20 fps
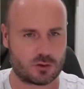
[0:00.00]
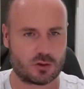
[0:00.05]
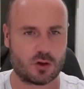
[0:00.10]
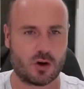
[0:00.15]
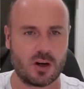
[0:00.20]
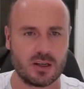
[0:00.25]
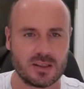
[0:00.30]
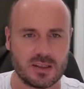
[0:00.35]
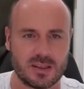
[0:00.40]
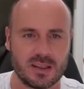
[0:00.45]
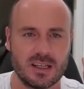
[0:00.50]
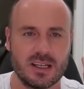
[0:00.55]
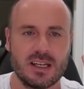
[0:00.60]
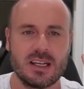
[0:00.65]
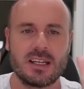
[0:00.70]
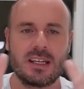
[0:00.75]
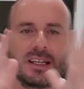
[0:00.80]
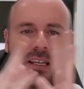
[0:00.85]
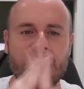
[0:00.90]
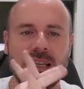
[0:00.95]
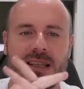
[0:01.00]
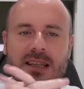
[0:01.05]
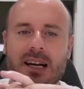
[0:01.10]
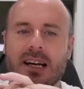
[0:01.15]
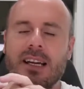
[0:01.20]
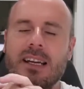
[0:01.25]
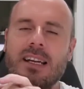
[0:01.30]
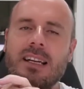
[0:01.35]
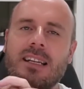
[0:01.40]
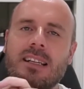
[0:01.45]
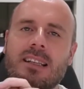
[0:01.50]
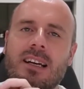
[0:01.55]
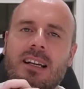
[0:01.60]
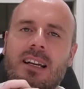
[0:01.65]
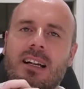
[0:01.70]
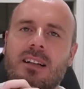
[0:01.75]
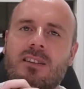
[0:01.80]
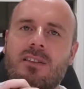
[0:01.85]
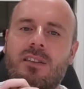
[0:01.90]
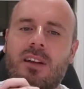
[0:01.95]
this international
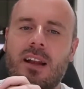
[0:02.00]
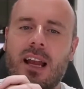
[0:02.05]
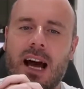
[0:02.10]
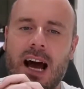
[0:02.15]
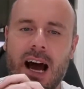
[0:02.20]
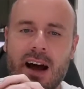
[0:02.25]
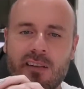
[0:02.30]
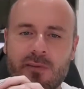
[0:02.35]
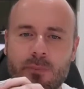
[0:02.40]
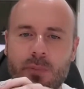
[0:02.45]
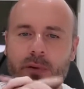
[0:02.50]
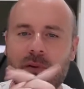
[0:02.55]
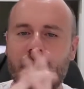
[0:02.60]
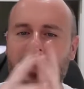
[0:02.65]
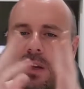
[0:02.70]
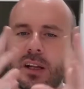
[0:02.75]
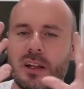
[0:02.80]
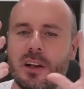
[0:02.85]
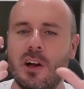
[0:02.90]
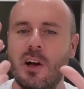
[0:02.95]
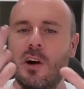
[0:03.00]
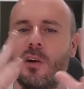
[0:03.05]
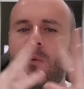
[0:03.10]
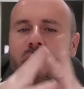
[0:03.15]
arrest warrant was issued by the